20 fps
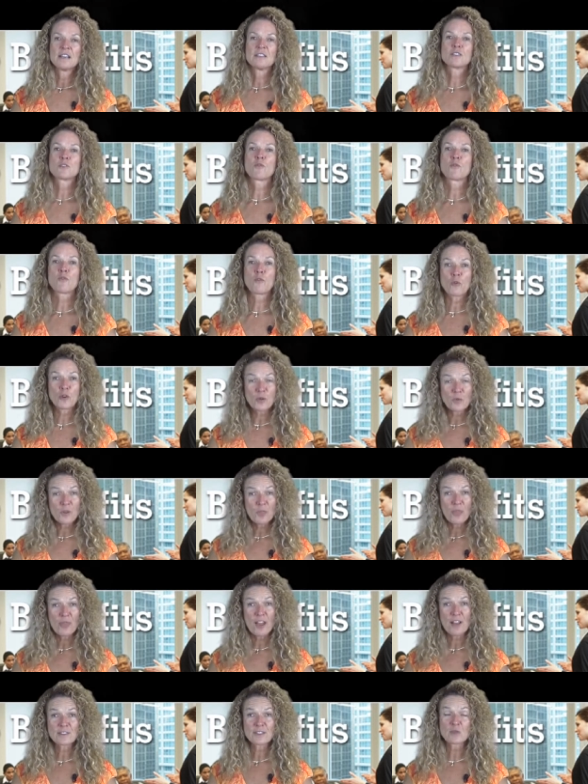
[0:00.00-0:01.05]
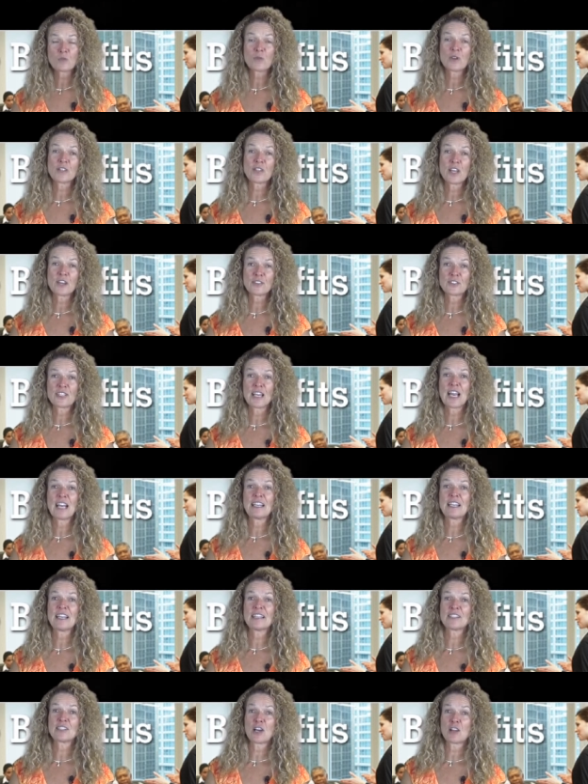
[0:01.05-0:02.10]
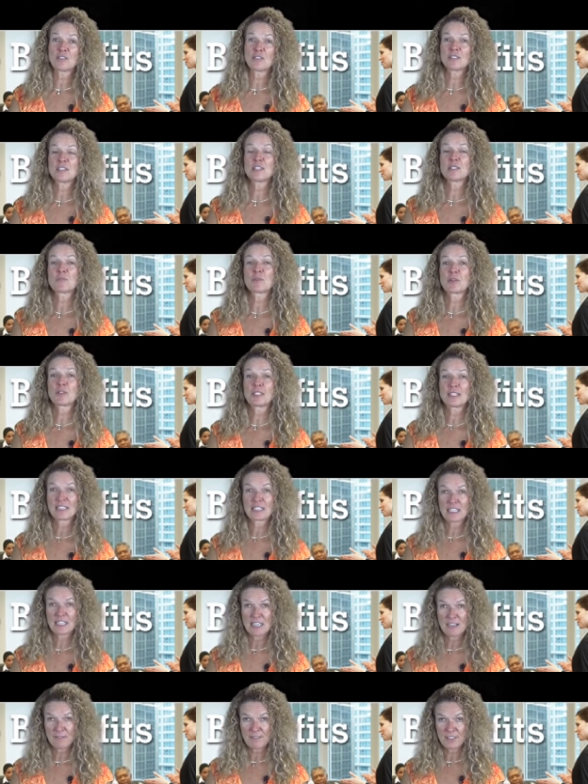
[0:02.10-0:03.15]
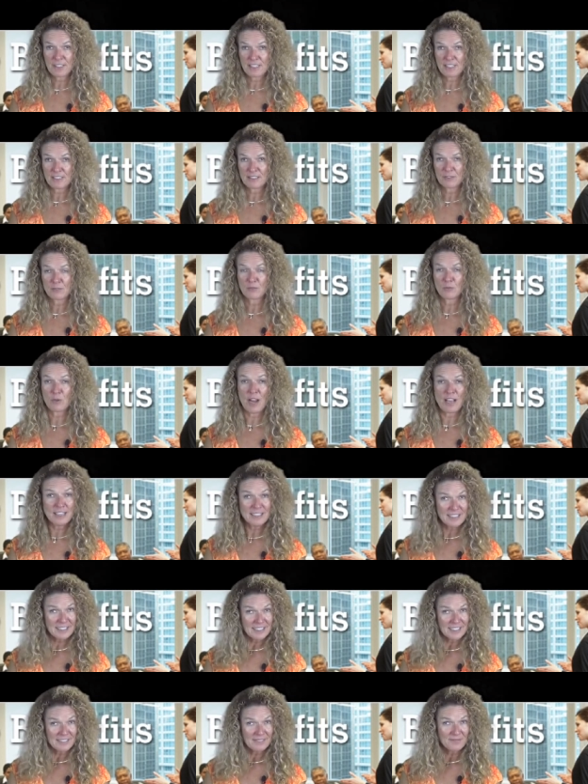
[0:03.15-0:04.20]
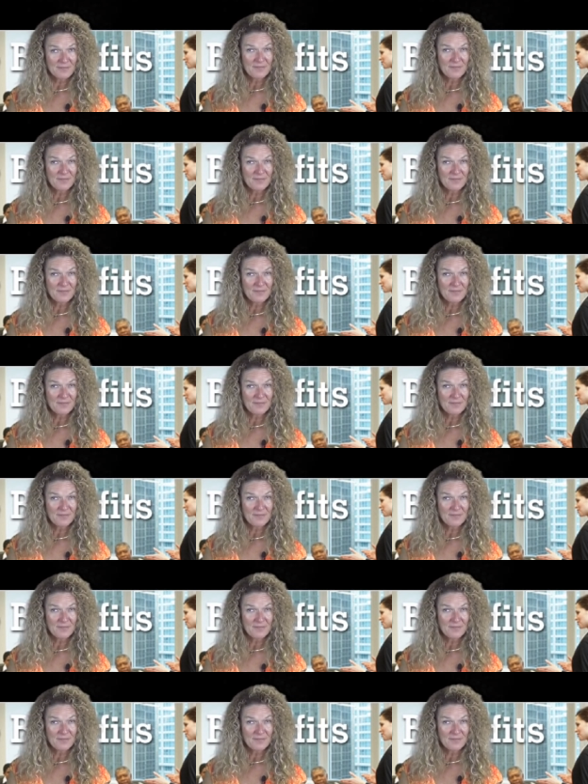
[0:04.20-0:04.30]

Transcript: So $41,188 is pretty significant, right?